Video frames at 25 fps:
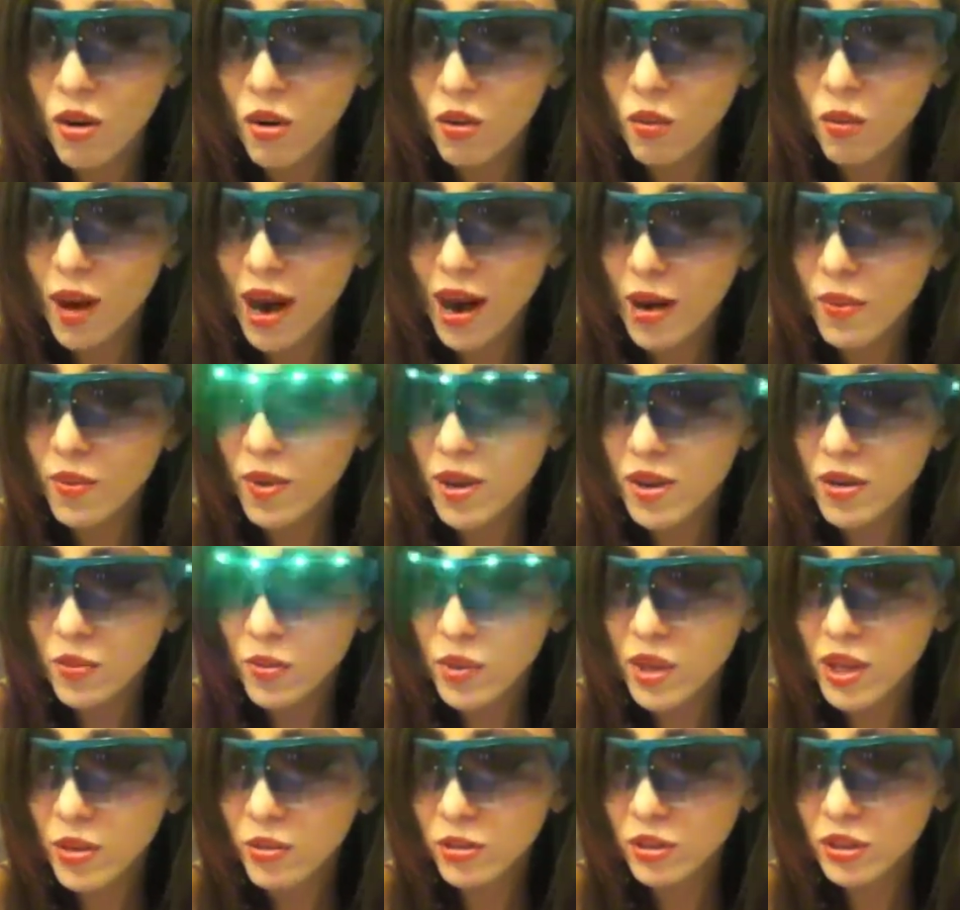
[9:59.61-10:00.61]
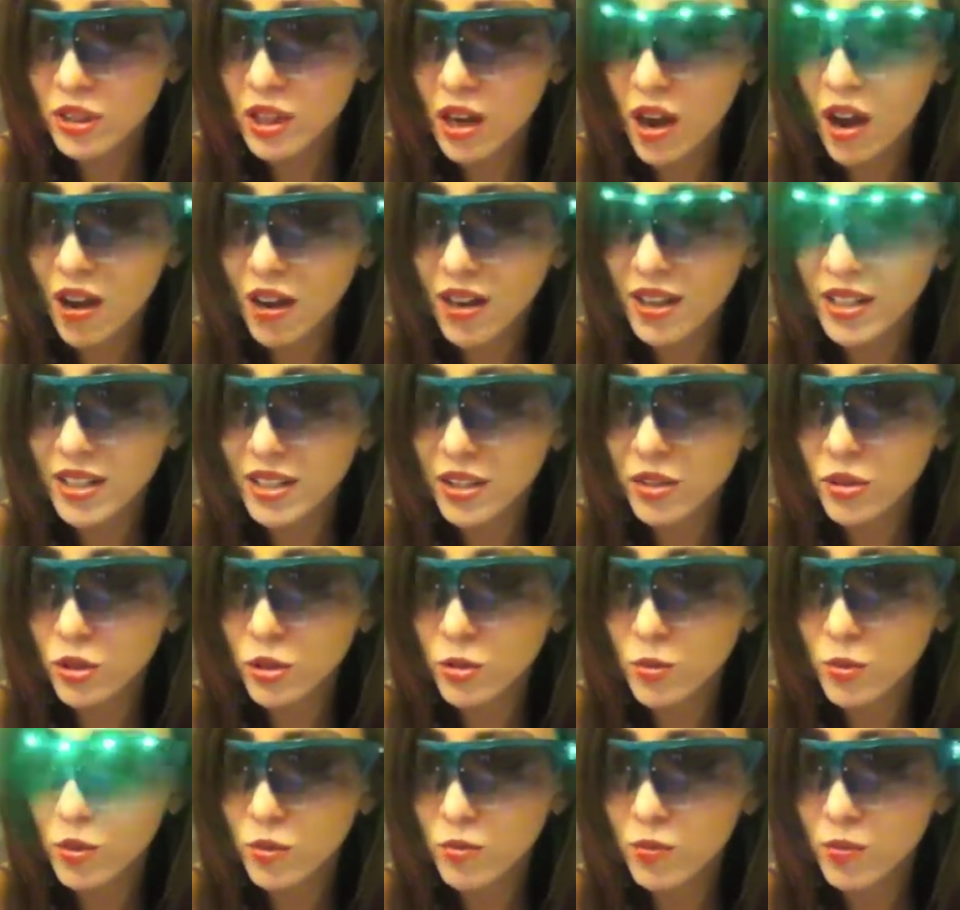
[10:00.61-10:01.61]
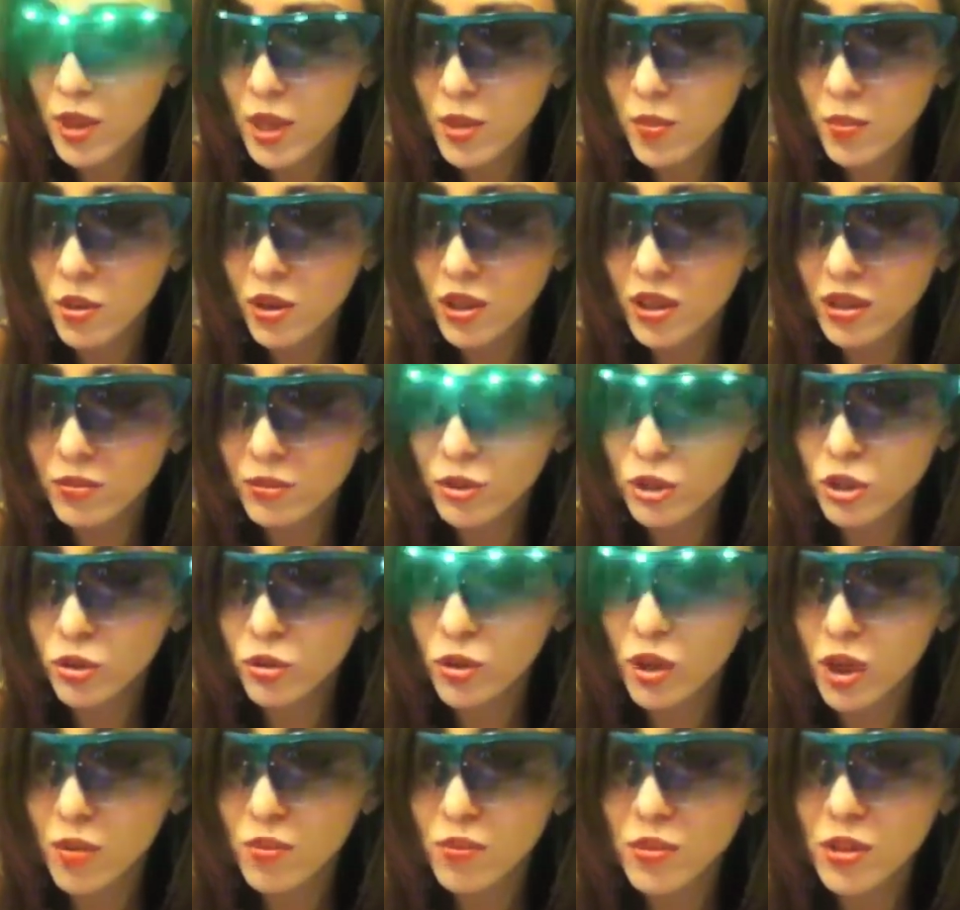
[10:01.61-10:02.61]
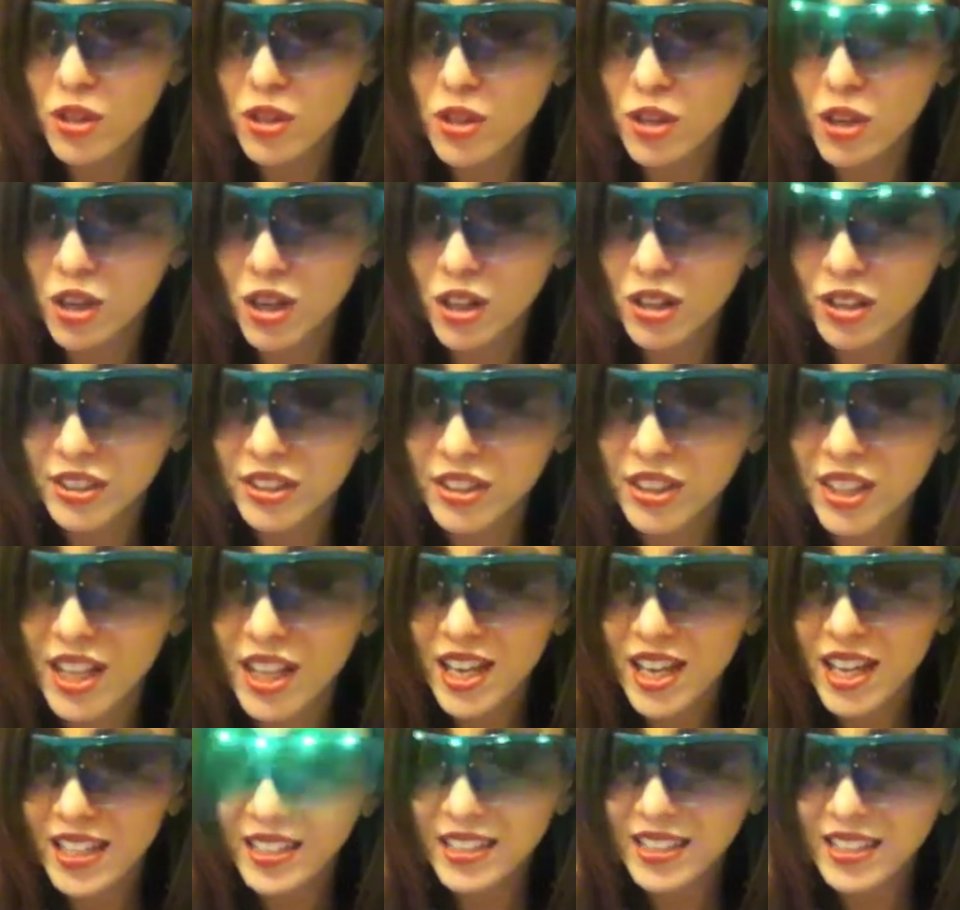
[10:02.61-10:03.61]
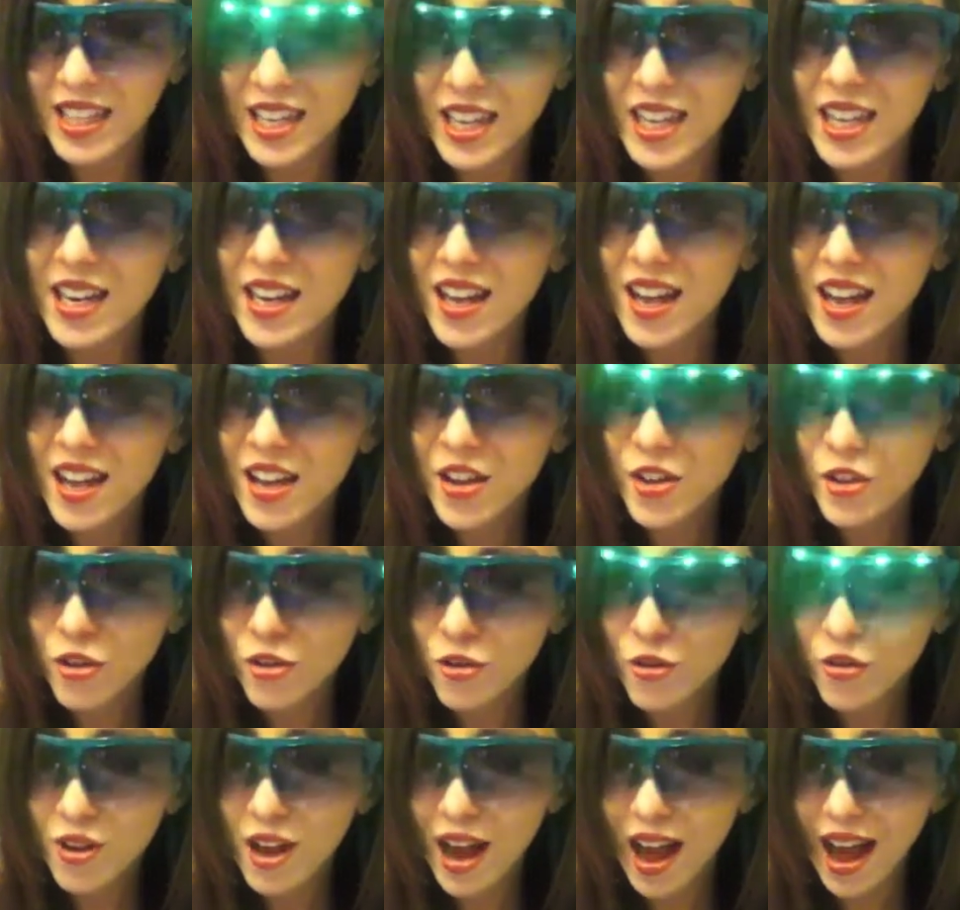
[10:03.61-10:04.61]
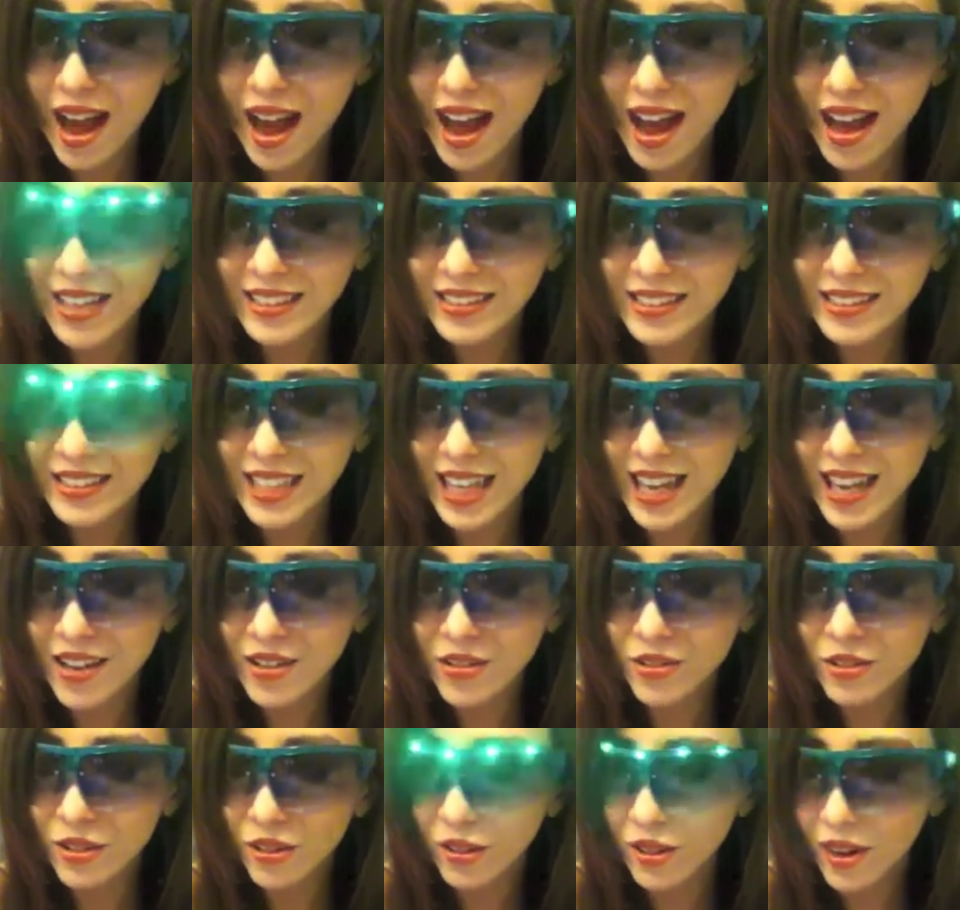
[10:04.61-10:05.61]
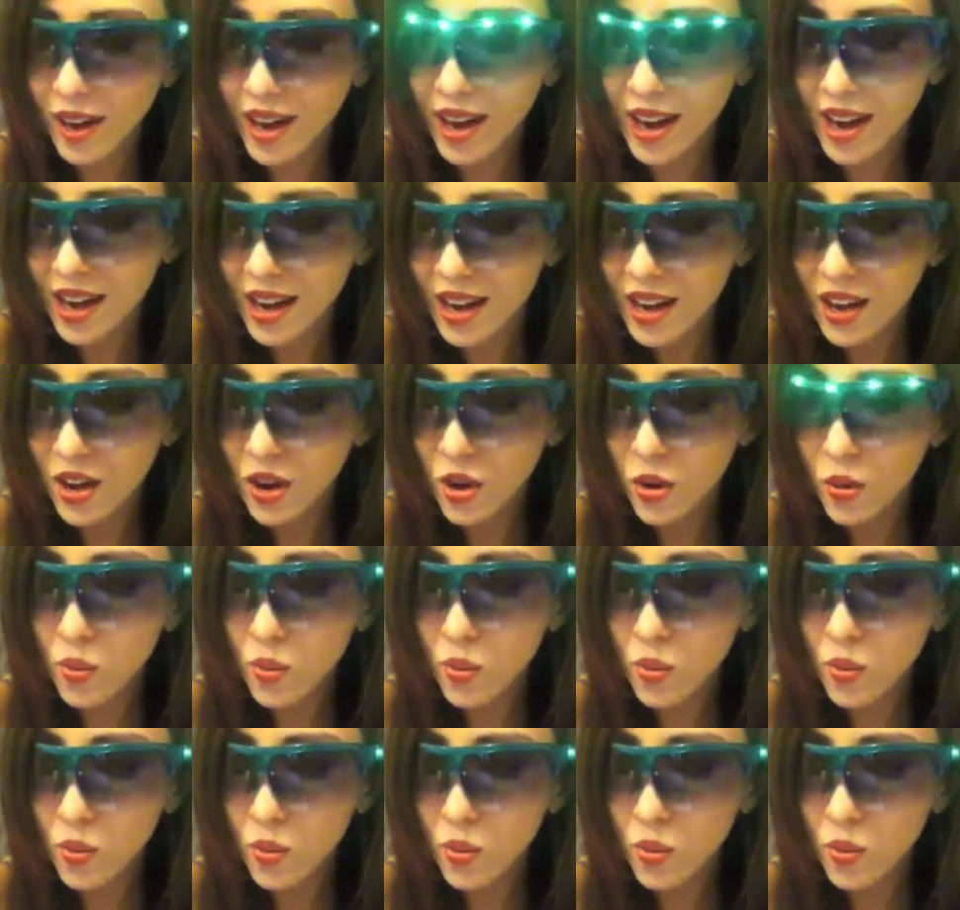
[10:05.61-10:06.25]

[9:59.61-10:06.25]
Right when we were talking, a group of people interrupted us and said, "You guys sound great.